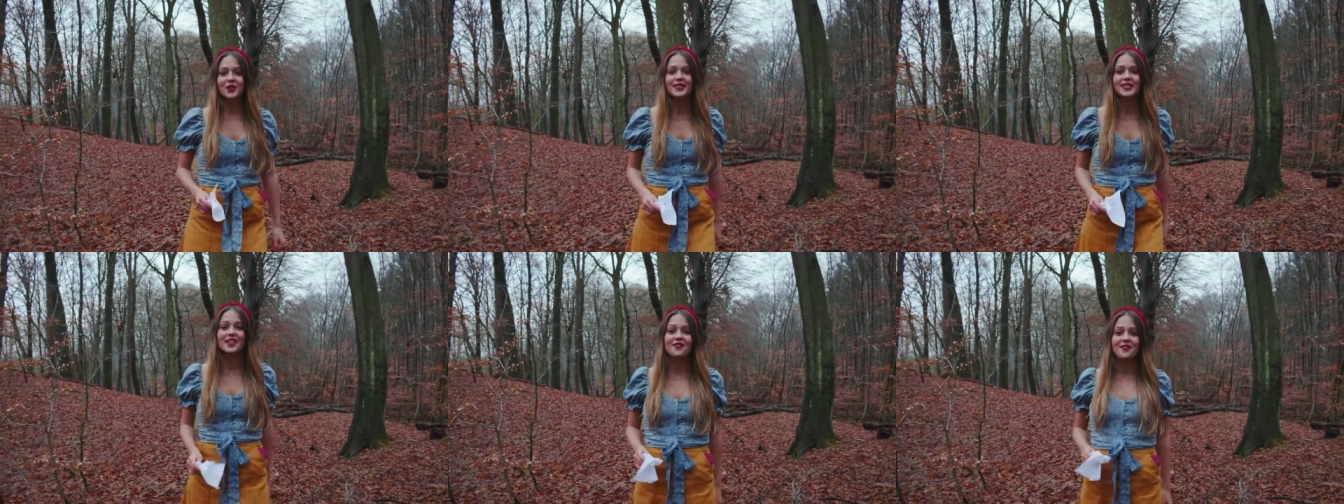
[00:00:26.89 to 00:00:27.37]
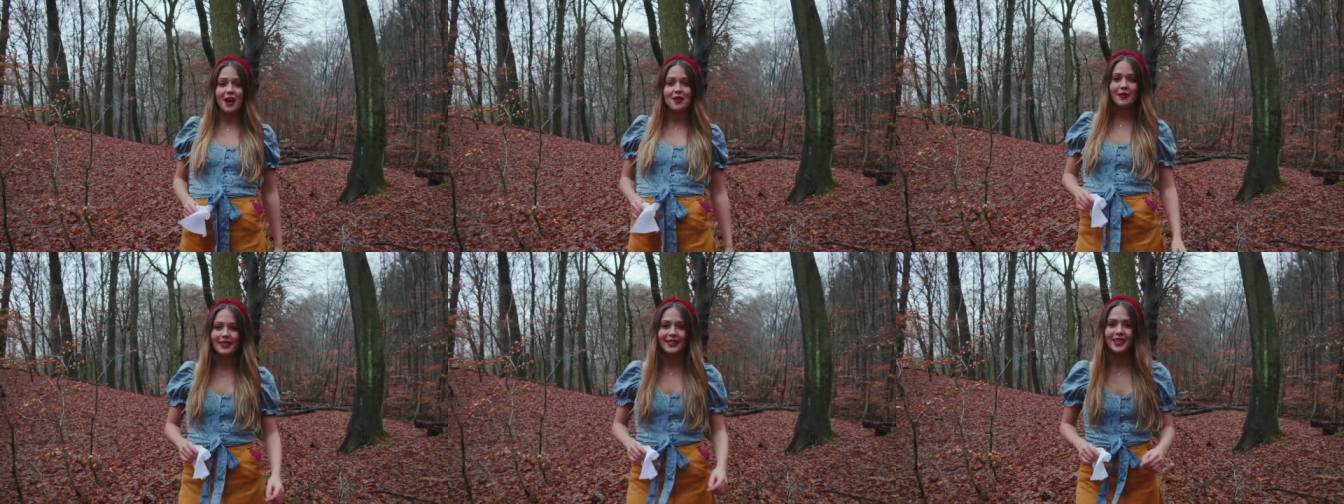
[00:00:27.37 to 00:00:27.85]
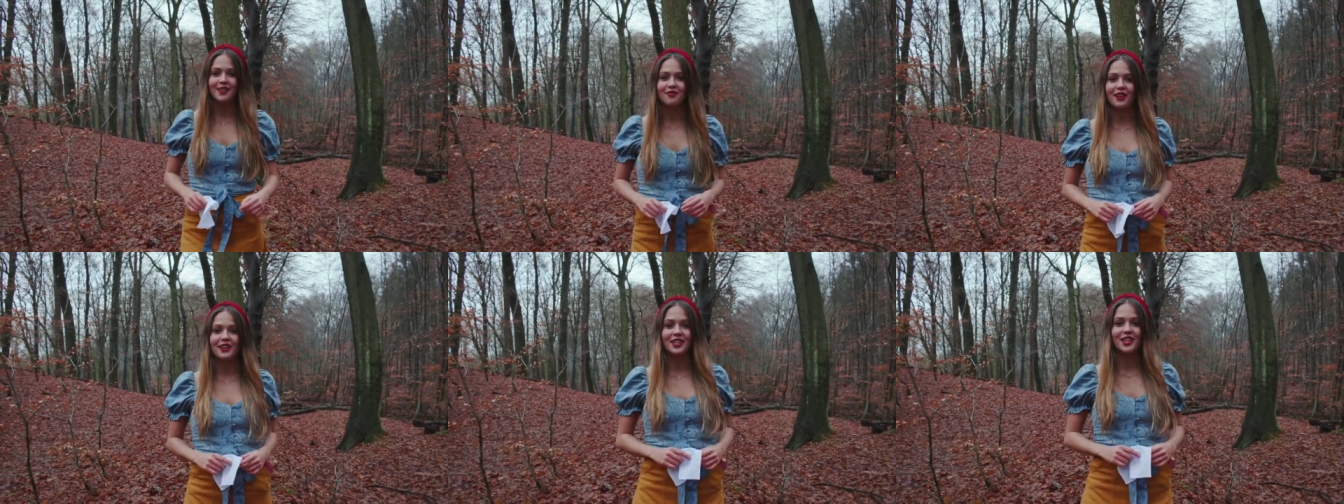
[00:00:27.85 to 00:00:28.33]
is the environmentally
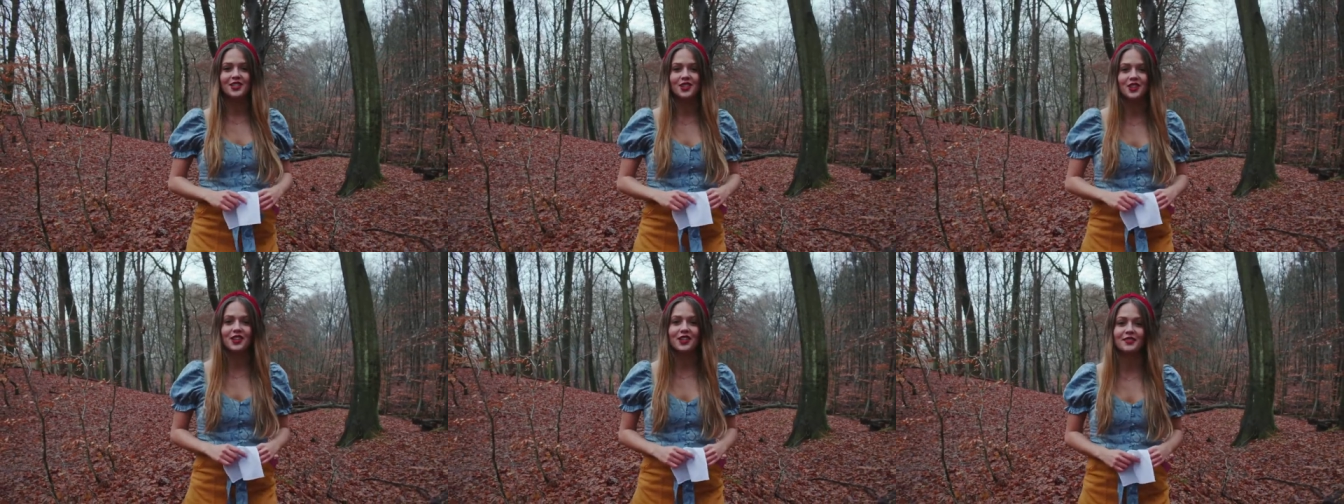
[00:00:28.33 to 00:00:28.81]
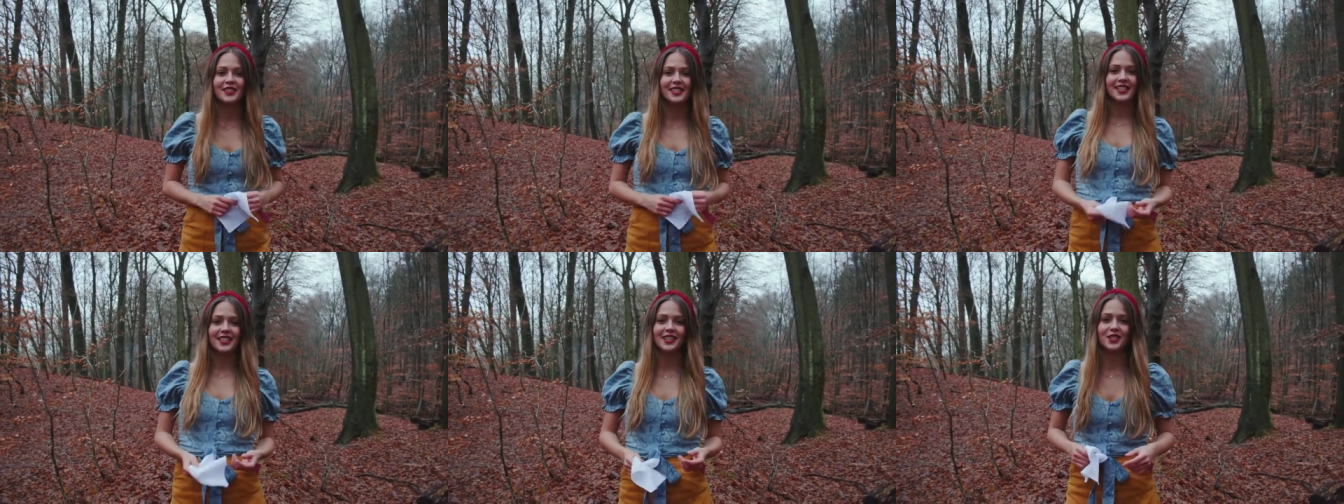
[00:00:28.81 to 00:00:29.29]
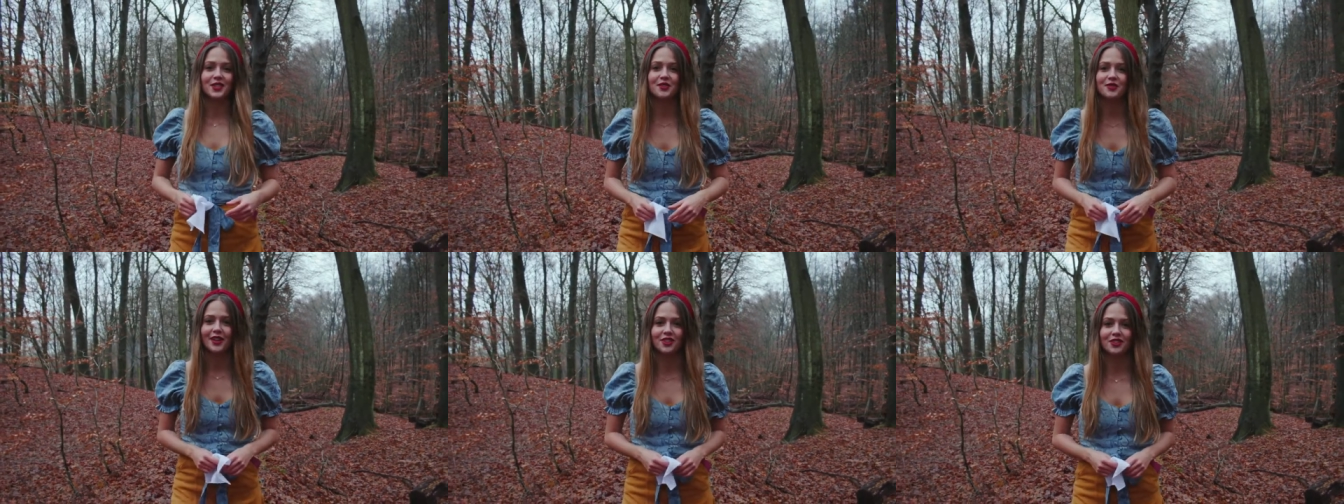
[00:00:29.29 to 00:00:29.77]
friendly alternative to single-use
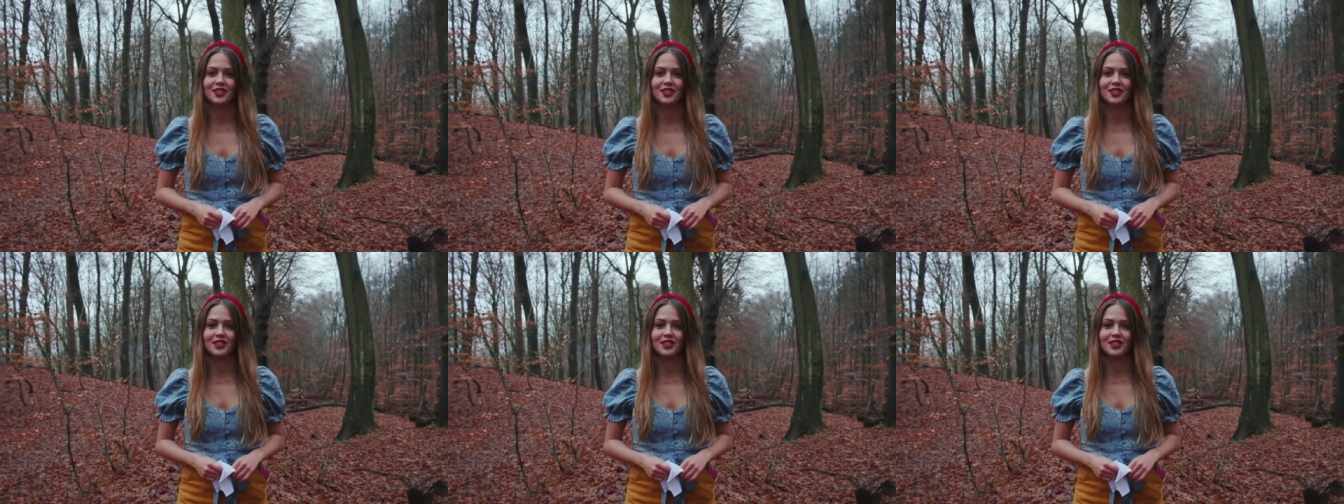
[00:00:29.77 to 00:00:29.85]
facial